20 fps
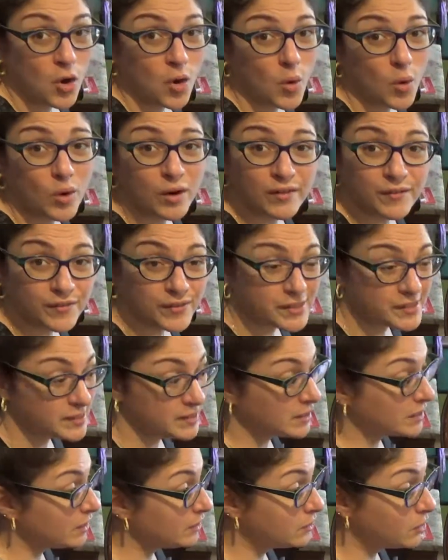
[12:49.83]
Or if the
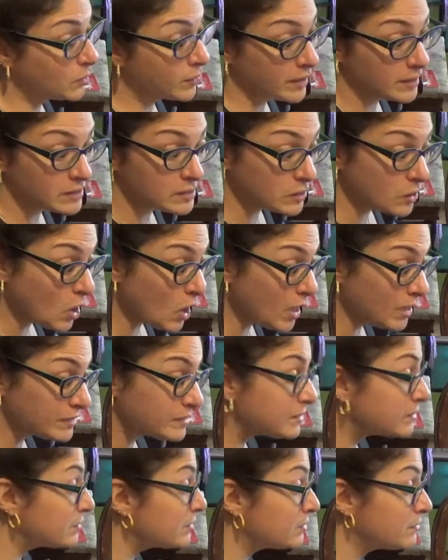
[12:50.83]
sticky note gets
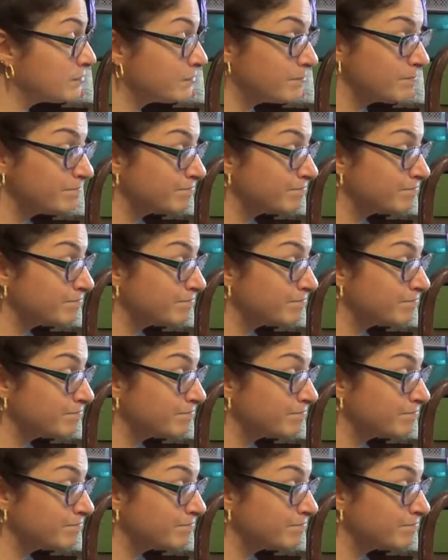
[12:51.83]
lost,